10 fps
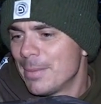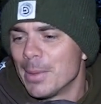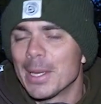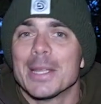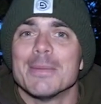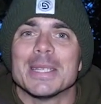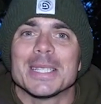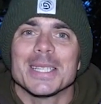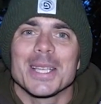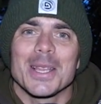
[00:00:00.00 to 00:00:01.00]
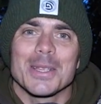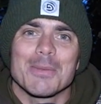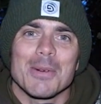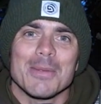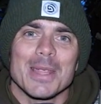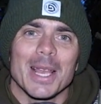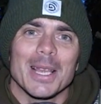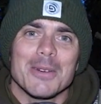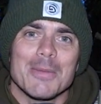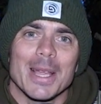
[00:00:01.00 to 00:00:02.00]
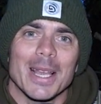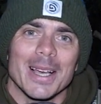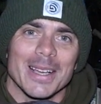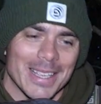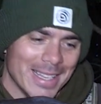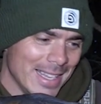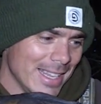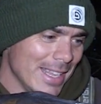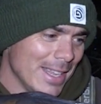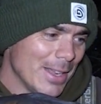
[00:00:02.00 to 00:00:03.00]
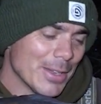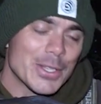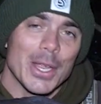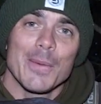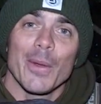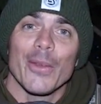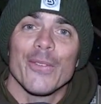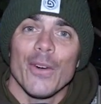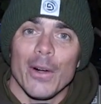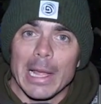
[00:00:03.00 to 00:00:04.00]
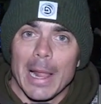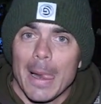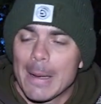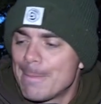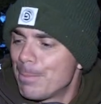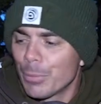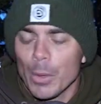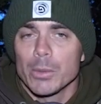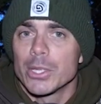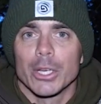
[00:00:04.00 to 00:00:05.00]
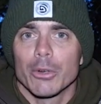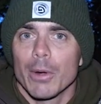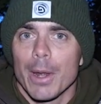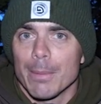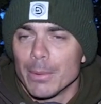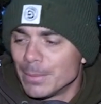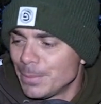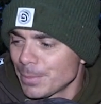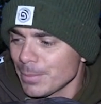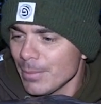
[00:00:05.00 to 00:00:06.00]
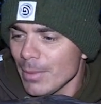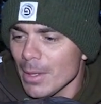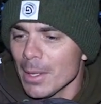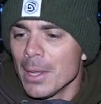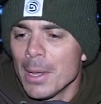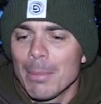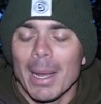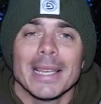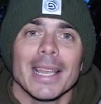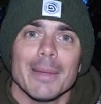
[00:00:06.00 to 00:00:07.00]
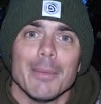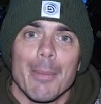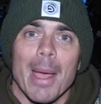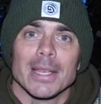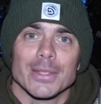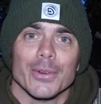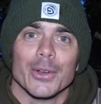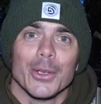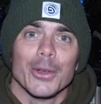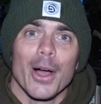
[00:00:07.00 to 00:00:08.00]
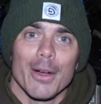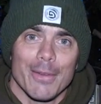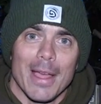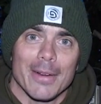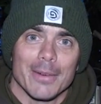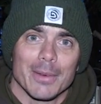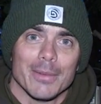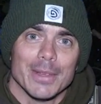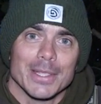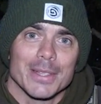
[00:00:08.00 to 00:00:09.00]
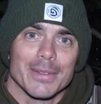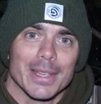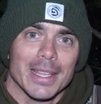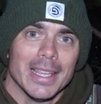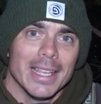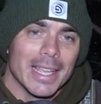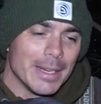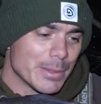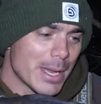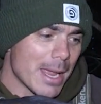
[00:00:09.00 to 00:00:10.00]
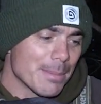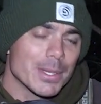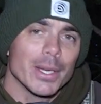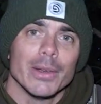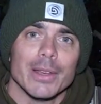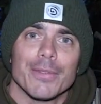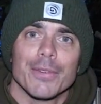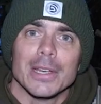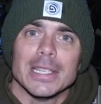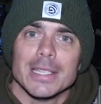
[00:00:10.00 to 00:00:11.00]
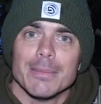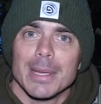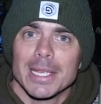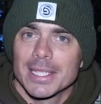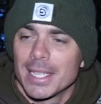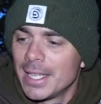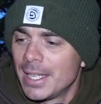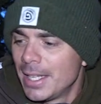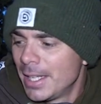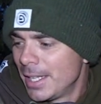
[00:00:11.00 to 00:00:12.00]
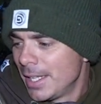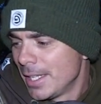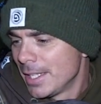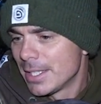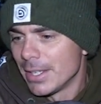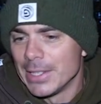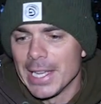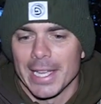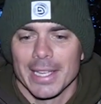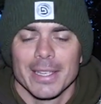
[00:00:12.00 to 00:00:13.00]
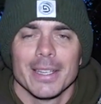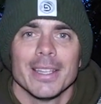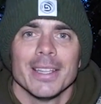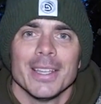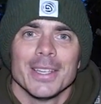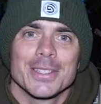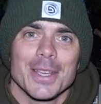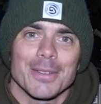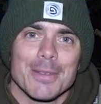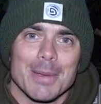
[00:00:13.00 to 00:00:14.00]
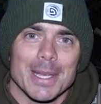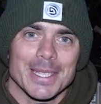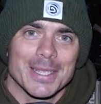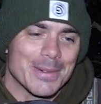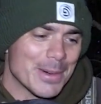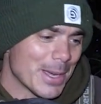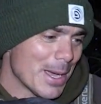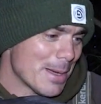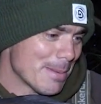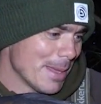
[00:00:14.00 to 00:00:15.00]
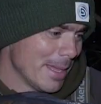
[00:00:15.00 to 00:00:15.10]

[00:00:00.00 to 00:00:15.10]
Bringing the missus has brought me that little bit of luck. I'll tell you what, the fight was incredible. Playing that in my pants for a good half hour, I'm convinced of it. And it was absolutely freezing mist. So yeah, chuffed to bits, what a carp.